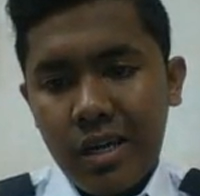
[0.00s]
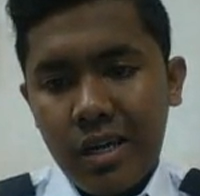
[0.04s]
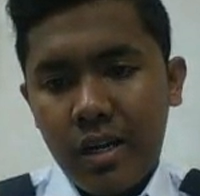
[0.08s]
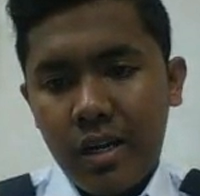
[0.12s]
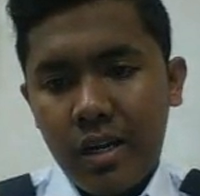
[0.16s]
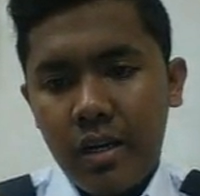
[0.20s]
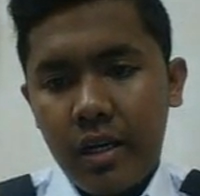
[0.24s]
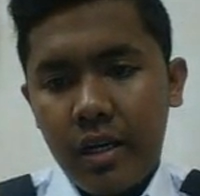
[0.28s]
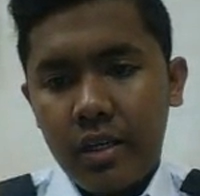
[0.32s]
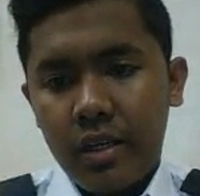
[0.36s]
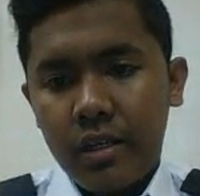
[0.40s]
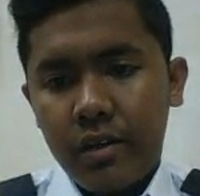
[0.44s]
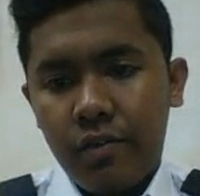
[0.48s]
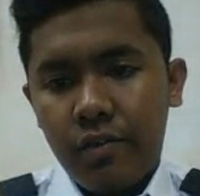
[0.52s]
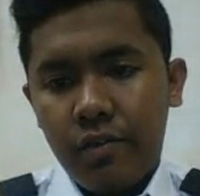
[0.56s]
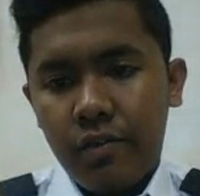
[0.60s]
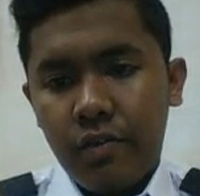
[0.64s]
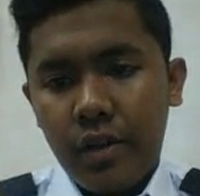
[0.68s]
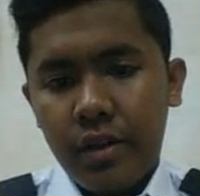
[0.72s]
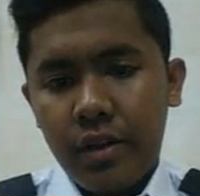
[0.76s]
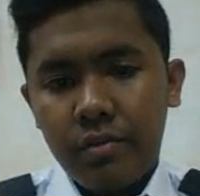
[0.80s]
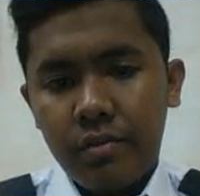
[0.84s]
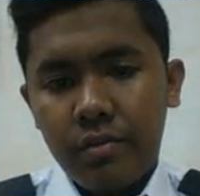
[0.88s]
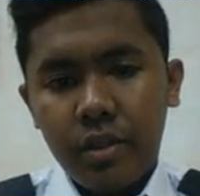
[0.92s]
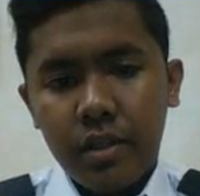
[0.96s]
Unlike a
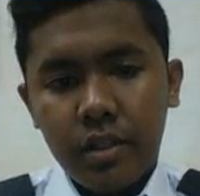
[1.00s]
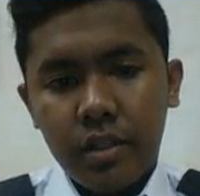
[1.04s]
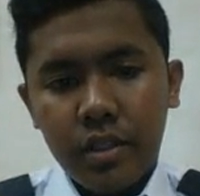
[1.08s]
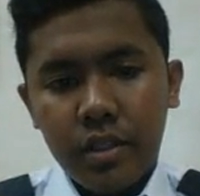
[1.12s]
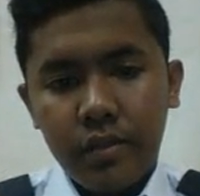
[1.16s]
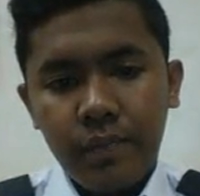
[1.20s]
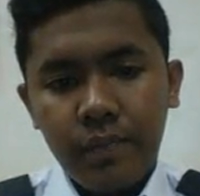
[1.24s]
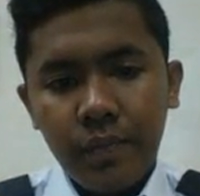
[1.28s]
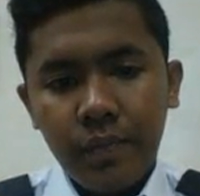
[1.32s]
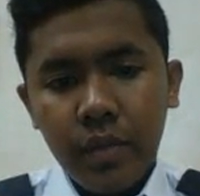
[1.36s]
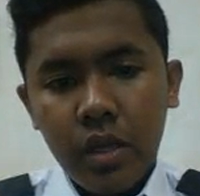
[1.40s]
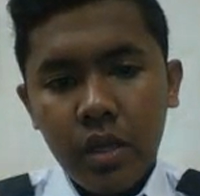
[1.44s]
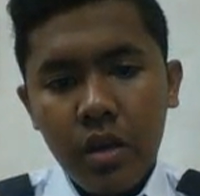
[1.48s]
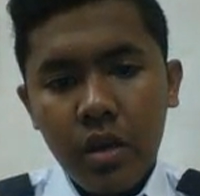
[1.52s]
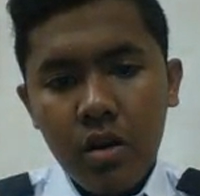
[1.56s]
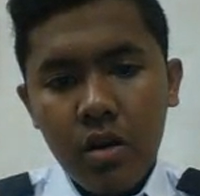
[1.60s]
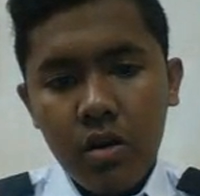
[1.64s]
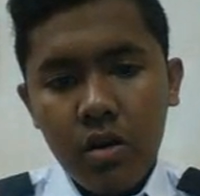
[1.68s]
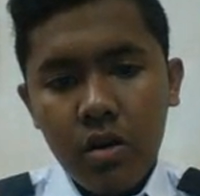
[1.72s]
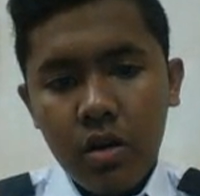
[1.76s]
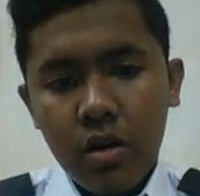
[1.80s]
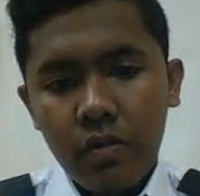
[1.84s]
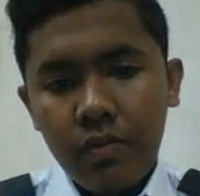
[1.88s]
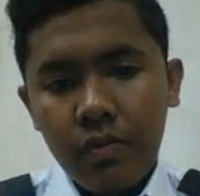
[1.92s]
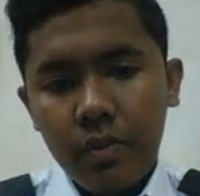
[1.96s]
flat mirror,
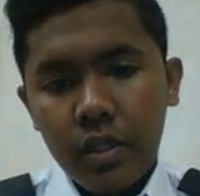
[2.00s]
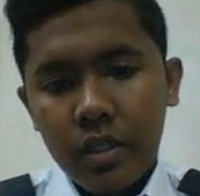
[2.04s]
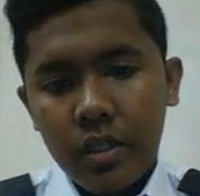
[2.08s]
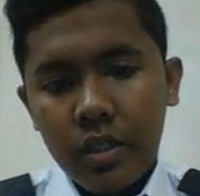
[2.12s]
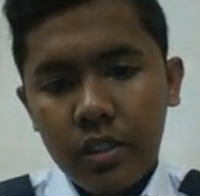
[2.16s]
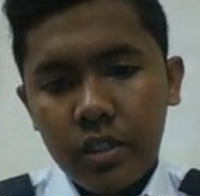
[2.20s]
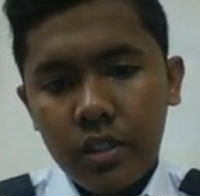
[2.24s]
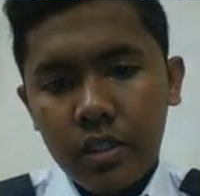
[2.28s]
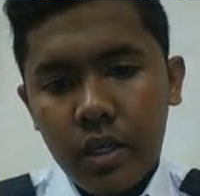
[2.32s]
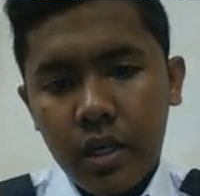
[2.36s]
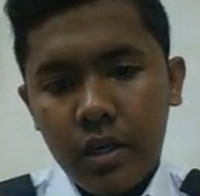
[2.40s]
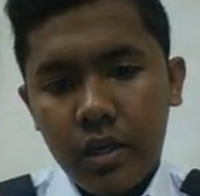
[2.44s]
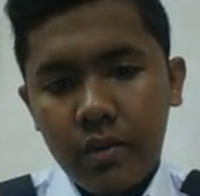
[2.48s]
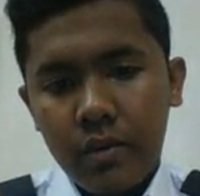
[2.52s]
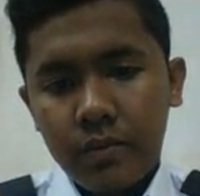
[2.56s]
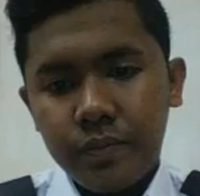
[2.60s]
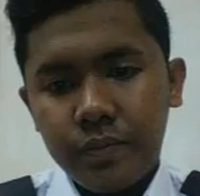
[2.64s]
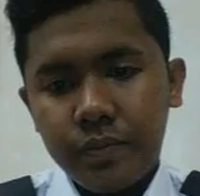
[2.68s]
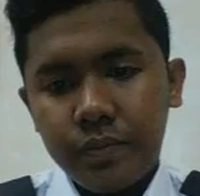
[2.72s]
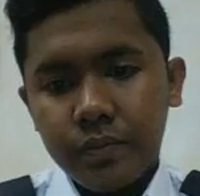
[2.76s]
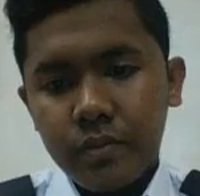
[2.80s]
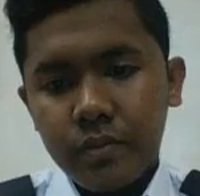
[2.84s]
concave mirror can